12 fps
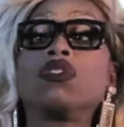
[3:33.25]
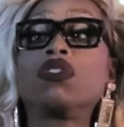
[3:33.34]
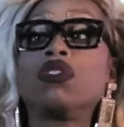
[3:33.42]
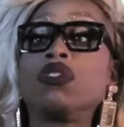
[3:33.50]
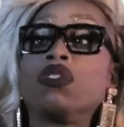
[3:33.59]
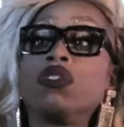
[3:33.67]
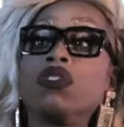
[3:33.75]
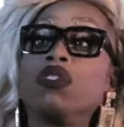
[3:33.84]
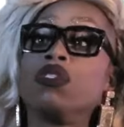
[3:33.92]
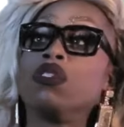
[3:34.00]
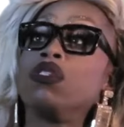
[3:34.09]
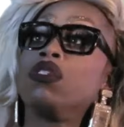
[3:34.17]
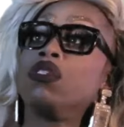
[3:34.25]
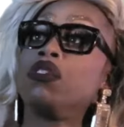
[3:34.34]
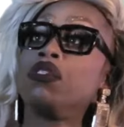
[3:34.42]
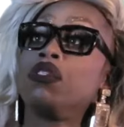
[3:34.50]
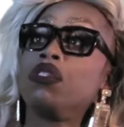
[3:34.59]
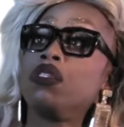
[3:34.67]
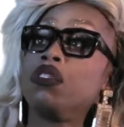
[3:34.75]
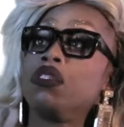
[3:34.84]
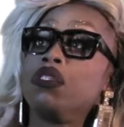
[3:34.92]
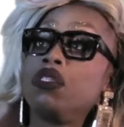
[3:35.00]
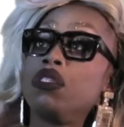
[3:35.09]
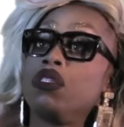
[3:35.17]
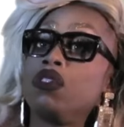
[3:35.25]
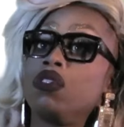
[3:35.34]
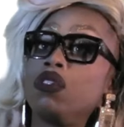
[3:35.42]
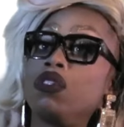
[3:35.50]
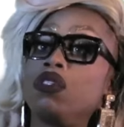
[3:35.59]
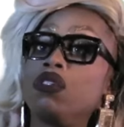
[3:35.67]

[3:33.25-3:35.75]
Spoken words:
(silent)